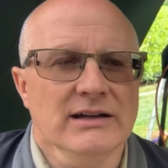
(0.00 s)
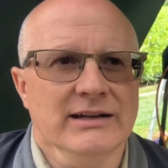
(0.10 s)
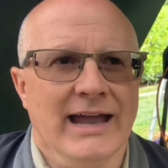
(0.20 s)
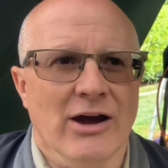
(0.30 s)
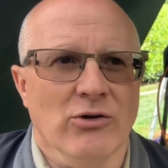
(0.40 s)

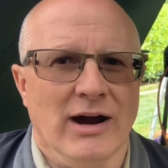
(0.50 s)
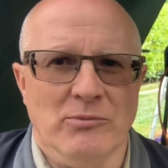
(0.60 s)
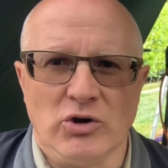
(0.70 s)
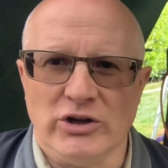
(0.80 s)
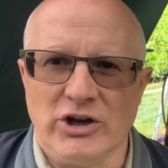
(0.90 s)
Now, I'm
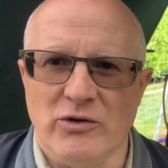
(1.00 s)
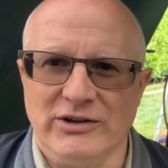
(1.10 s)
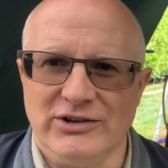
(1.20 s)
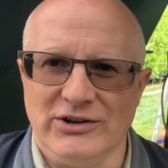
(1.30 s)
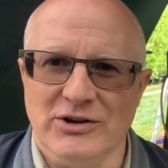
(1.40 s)
not going to go
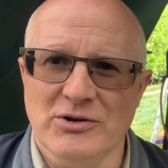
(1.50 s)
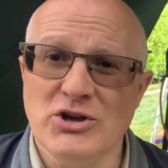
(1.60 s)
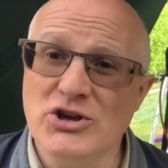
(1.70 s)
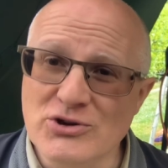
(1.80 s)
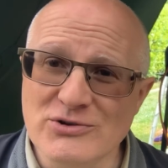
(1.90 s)
into
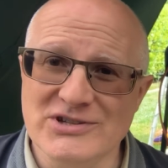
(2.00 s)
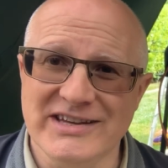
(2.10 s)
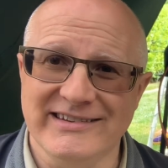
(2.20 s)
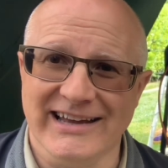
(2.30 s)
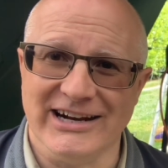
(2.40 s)
huge
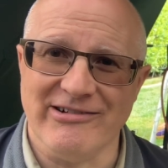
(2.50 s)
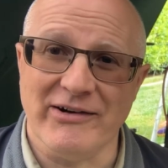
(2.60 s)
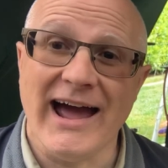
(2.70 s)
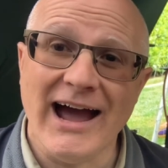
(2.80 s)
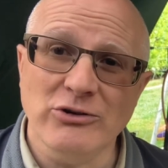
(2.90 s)
detail around
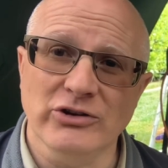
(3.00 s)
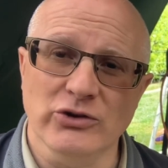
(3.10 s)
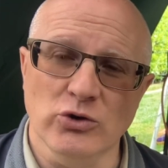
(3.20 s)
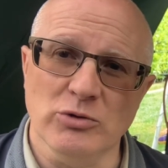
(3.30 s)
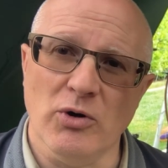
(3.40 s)
how to cook,